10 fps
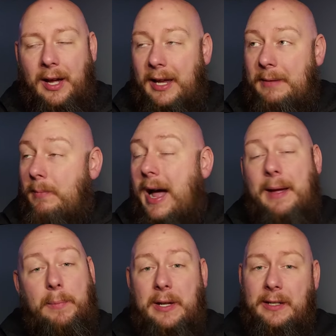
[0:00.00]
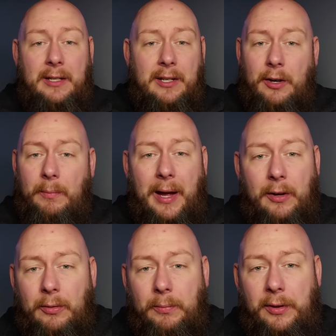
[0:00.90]
In my opinion, here in my
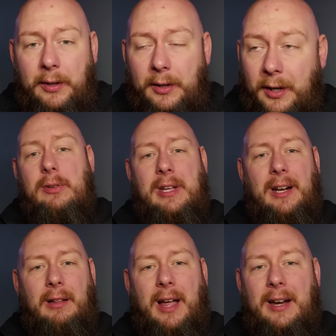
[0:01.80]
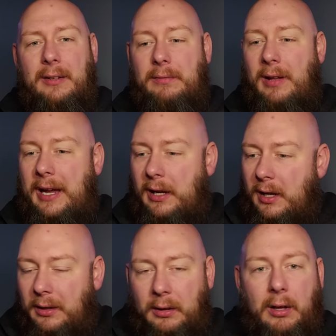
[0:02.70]
home theater, you get a lot of like
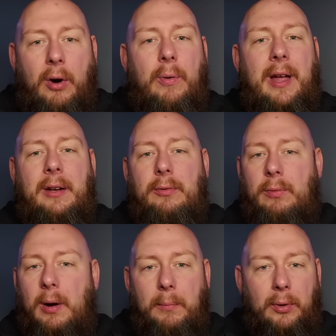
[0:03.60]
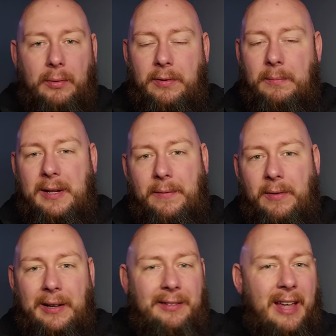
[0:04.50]
low-end rumble from
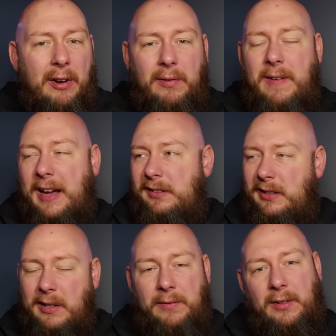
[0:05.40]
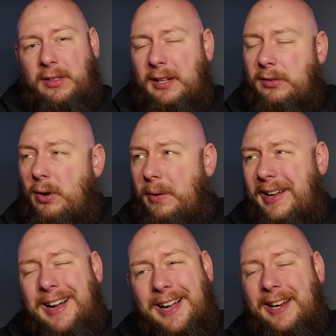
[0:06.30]
different sound effects and different things
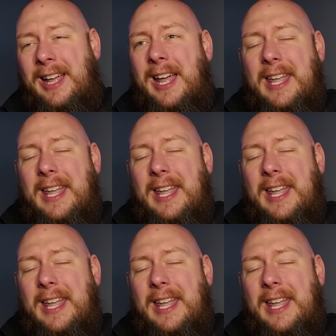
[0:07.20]
going on.